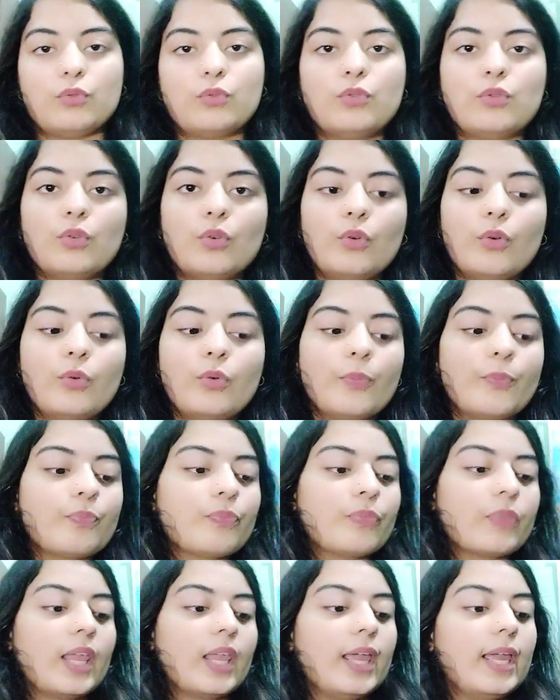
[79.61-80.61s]
So
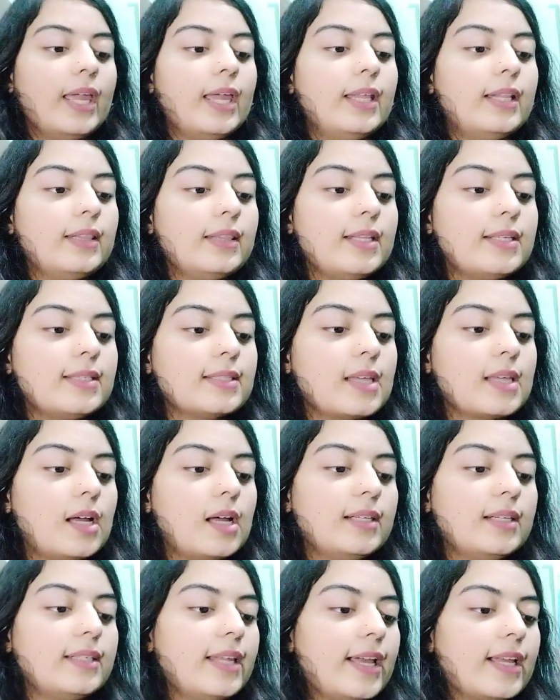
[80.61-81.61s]
in this
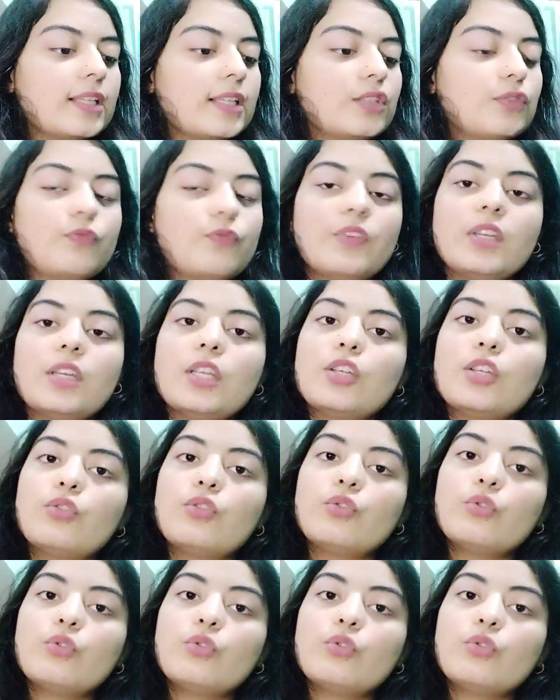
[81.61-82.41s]
context we need